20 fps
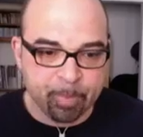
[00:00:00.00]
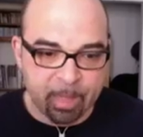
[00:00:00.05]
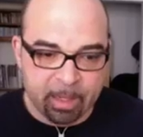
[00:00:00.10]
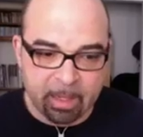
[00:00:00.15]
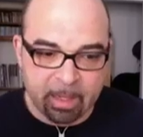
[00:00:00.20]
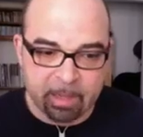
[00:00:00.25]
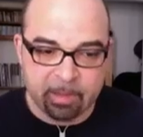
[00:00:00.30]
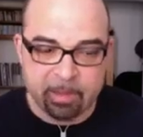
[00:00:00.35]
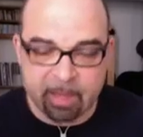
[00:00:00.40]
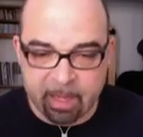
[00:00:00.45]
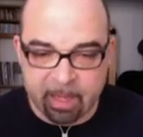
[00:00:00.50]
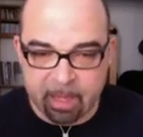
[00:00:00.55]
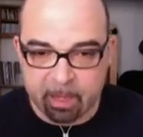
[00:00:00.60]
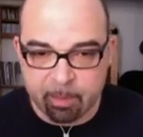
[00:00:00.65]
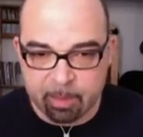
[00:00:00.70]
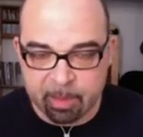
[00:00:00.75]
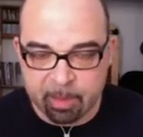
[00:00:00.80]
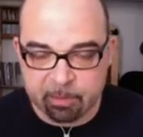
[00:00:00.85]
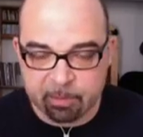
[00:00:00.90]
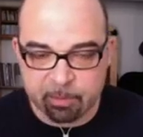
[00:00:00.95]
hit the
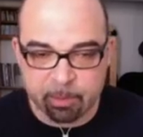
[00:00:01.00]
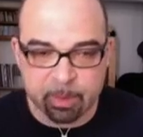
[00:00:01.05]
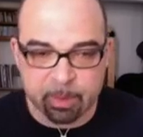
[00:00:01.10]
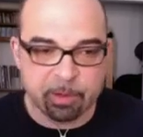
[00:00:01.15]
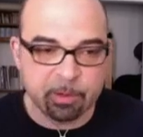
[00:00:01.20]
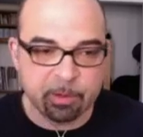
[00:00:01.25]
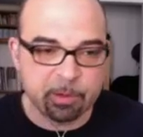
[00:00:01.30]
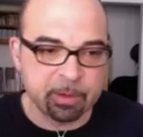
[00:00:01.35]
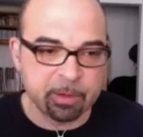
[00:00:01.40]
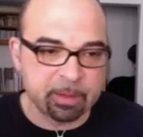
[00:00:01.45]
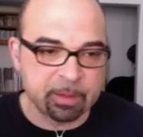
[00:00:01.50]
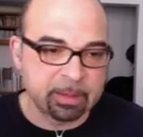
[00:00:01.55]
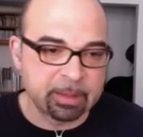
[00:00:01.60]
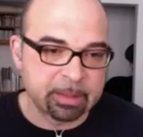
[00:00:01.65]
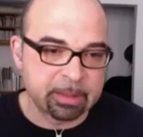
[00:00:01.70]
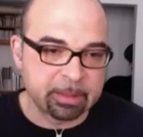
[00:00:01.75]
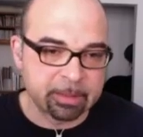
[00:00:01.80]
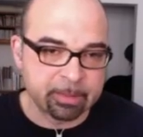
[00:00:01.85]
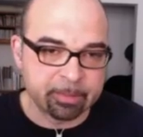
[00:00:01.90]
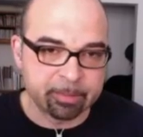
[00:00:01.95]
A/B switch,
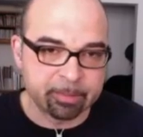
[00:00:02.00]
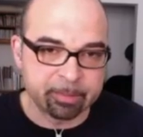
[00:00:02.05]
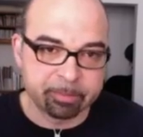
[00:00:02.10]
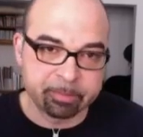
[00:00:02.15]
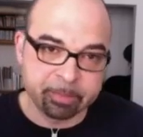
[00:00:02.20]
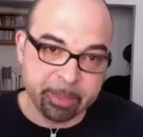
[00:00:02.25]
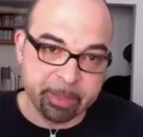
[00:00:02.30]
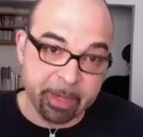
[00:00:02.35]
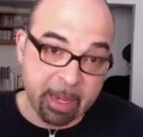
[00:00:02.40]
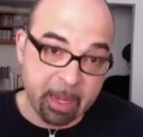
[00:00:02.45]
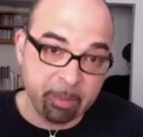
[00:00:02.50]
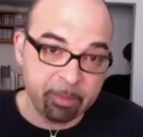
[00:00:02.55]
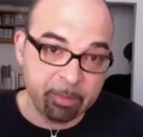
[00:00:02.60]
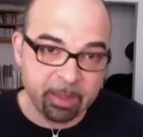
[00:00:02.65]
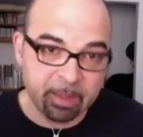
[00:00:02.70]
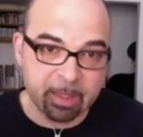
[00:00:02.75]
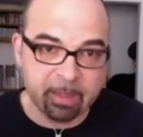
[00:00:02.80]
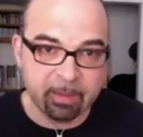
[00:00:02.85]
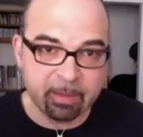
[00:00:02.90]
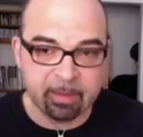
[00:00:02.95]
perhaps
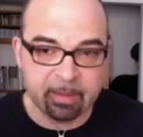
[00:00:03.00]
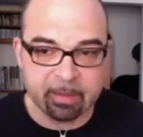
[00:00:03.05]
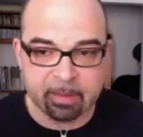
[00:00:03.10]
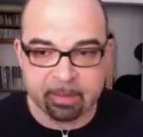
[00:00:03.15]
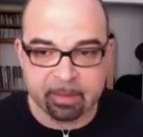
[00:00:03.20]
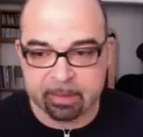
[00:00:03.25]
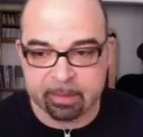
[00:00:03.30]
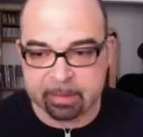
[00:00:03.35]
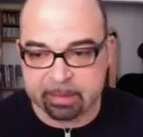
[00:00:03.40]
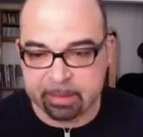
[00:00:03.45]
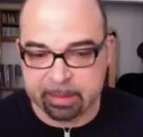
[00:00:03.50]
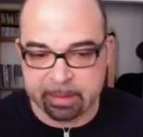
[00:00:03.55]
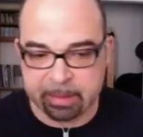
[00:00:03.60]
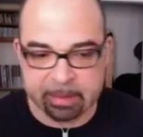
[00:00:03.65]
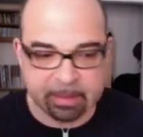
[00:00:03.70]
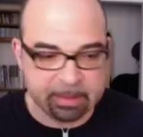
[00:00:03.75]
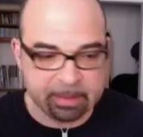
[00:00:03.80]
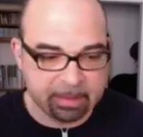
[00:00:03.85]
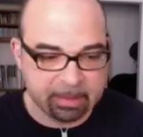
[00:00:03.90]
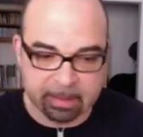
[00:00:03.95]
hit
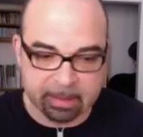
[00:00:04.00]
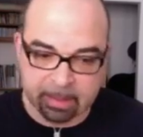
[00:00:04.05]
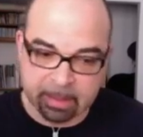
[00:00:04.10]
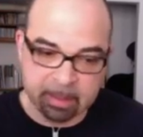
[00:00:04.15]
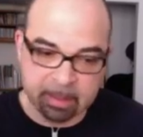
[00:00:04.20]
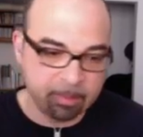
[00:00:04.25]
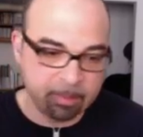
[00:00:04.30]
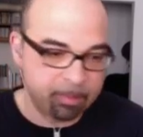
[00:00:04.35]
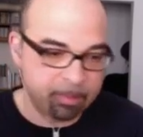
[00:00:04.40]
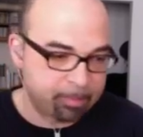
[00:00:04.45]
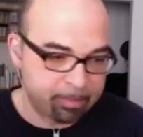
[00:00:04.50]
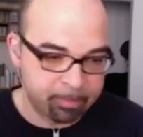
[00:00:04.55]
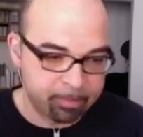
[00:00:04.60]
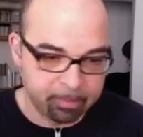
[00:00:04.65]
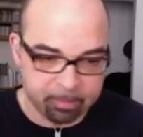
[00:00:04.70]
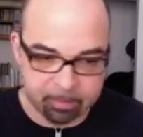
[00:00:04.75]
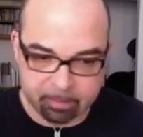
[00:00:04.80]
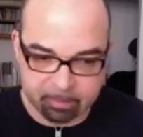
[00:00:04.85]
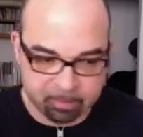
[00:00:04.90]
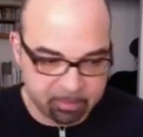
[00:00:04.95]
another
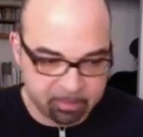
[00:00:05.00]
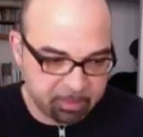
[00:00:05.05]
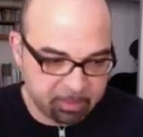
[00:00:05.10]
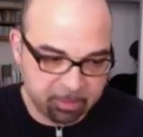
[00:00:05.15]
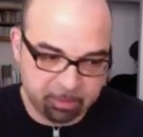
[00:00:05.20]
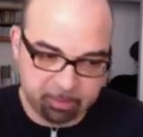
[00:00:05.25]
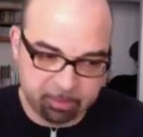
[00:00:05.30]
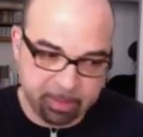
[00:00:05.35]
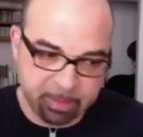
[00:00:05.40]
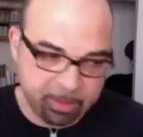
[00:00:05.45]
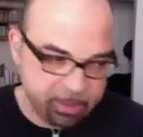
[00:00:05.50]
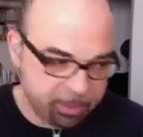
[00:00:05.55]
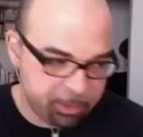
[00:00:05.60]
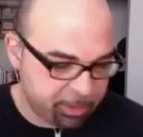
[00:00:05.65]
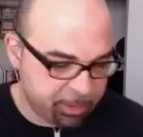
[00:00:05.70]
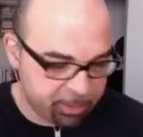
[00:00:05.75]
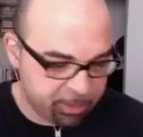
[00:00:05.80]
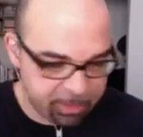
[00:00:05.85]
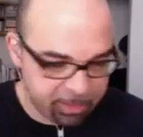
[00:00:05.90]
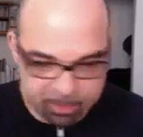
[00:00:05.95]
switch
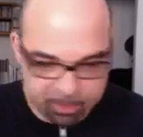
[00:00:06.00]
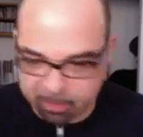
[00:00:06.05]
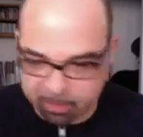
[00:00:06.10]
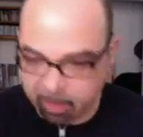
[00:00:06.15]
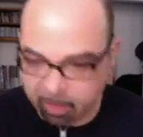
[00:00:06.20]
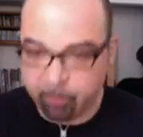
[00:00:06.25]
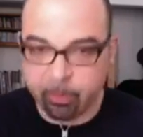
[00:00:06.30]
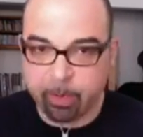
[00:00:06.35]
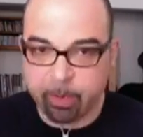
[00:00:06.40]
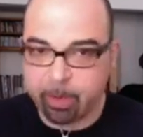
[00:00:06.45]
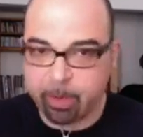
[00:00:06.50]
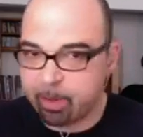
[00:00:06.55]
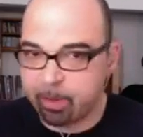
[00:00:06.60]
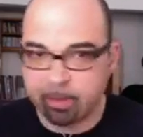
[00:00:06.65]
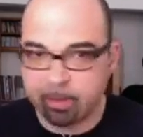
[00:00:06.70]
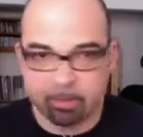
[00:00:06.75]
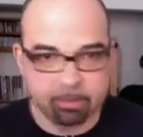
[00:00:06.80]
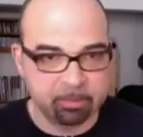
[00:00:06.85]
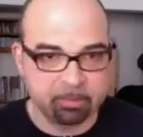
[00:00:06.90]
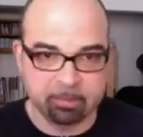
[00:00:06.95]

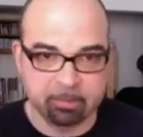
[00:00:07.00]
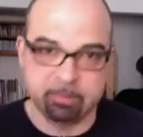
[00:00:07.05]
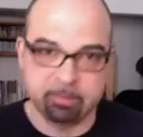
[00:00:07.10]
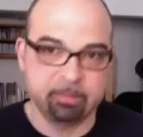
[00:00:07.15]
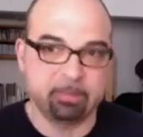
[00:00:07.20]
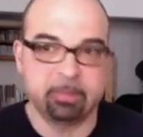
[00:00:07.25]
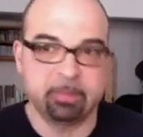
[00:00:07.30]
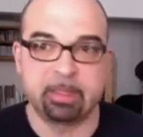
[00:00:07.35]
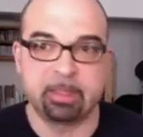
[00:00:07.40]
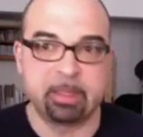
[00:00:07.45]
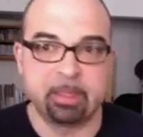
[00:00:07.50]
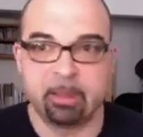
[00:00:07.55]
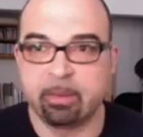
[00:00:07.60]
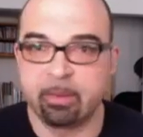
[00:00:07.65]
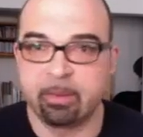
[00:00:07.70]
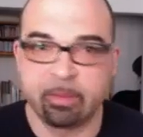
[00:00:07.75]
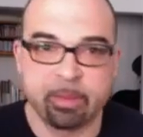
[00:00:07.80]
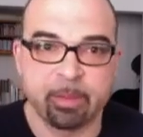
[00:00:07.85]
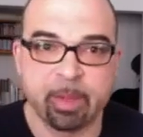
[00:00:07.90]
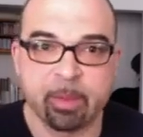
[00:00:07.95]
somewhere. I
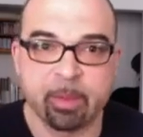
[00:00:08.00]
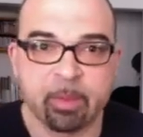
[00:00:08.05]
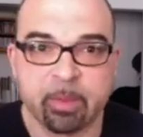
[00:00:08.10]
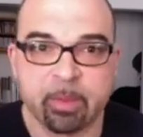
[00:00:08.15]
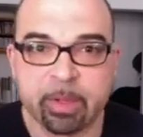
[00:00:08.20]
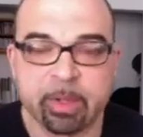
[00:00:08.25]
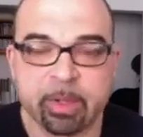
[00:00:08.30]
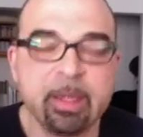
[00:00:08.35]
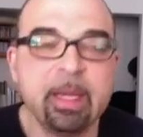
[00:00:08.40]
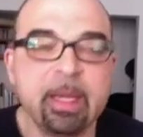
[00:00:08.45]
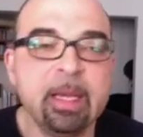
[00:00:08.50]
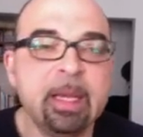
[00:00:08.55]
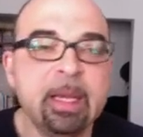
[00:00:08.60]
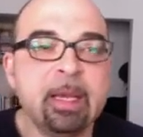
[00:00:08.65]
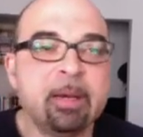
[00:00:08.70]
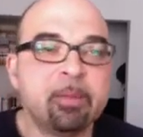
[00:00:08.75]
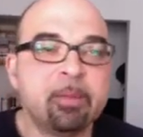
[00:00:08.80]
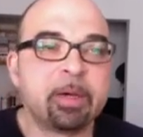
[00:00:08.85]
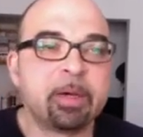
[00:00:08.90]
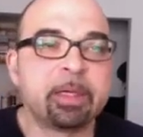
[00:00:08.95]
don't remember where,
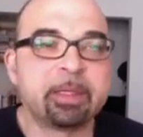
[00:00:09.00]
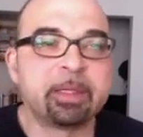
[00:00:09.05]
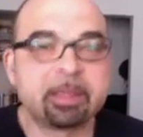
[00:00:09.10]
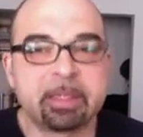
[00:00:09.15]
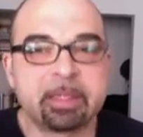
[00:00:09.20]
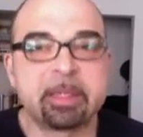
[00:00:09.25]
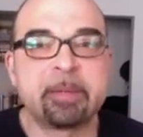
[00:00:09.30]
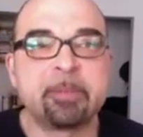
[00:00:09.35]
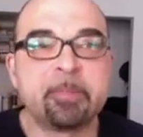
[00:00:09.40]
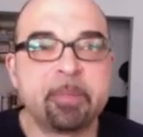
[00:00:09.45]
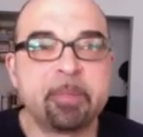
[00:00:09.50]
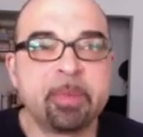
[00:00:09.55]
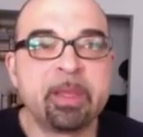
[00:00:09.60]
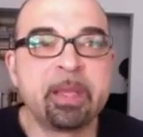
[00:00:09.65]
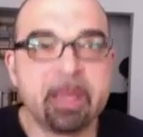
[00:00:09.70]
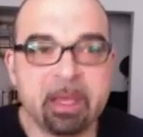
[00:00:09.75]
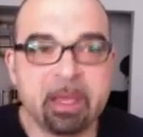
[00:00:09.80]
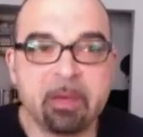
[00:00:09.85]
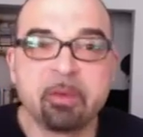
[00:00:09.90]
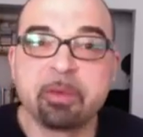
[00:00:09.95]
but
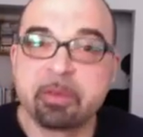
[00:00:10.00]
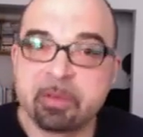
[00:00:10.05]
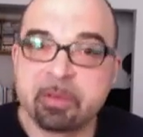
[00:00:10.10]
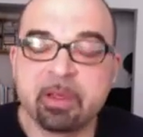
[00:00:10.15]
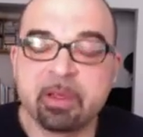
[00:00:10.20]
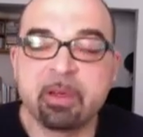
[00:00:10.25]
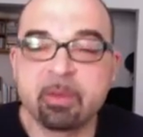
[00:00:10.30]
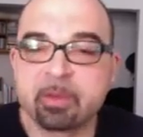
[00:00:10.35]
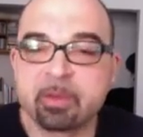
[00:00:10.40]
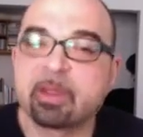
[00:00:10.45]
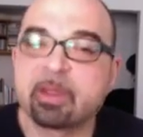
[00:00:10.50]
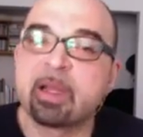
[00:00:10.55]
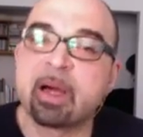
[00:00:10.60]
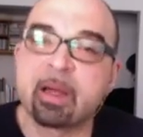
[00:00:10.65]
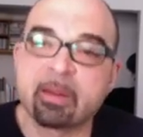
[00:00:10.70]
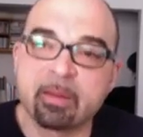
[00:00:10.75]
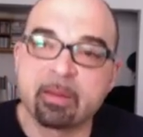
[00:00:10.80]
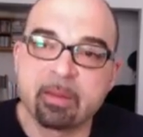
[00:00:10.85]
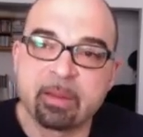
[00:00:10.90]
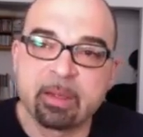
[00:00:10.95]
it was a
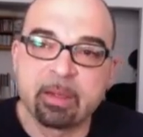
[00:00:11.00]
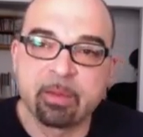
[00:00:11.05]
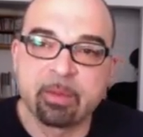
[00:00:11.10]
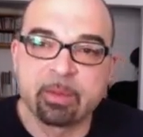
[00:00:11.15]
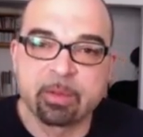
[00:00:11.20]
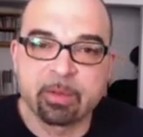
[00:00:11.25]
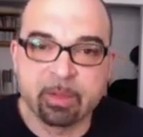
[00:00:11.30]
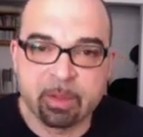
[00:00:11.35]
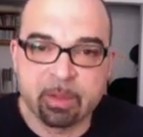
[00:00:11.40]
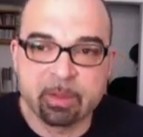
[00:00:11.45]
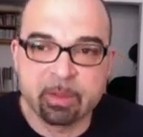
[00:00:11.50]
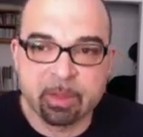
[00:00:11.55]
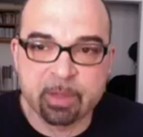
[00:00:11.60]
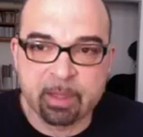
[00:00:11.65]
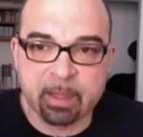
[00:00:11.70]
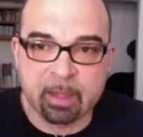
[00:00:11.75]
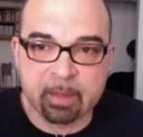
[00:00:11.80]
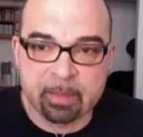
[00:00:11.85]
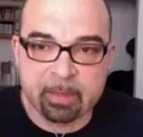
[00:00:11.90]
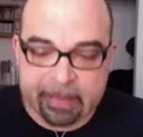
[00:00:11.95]
lot. It was a
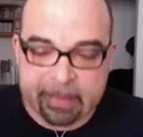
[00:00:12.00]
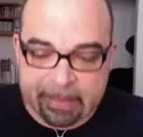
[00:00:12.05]
lot.